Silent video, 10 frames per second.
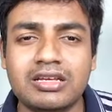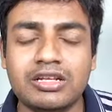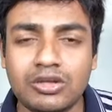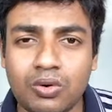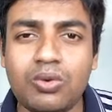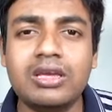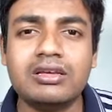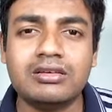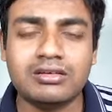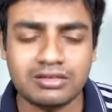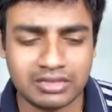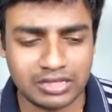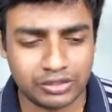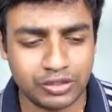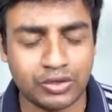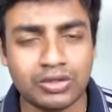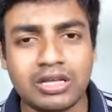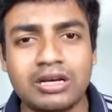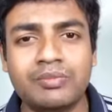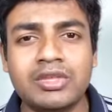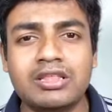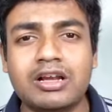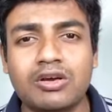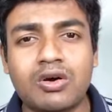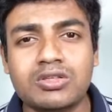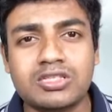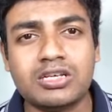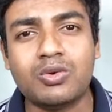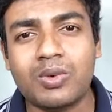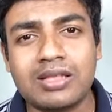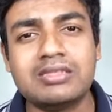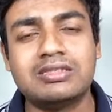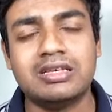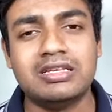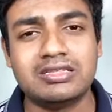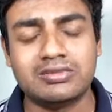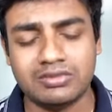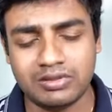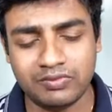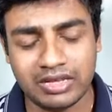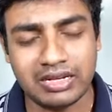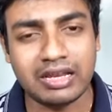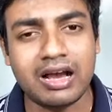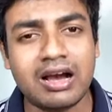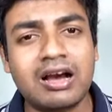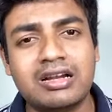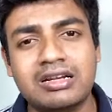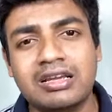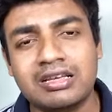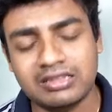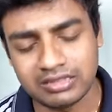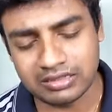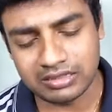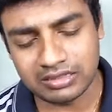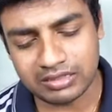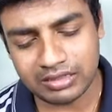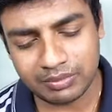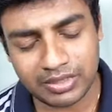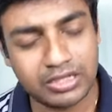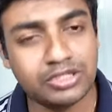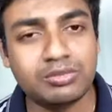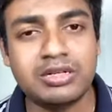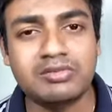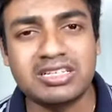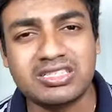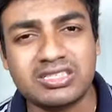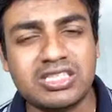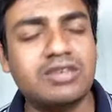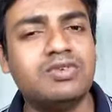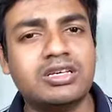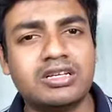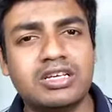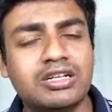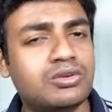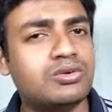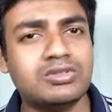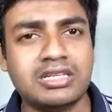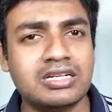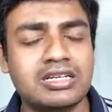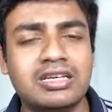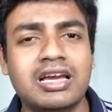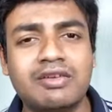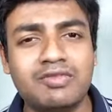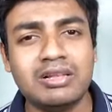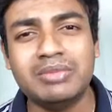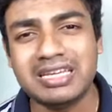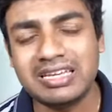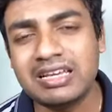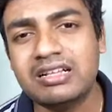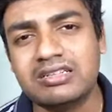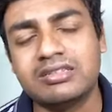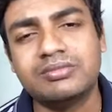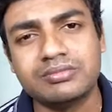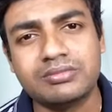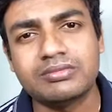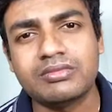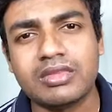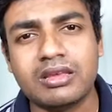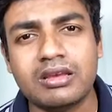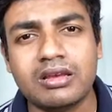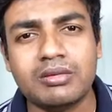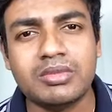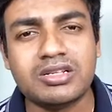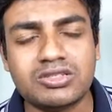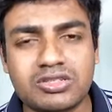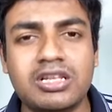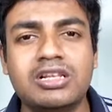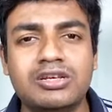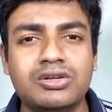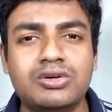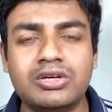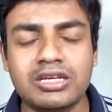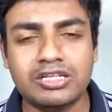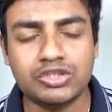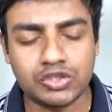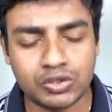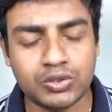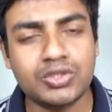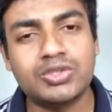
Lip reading: knowing that, you know, the consequence is very hard, the punishment was severe. He knows that he will be killed, but still, you know, he chose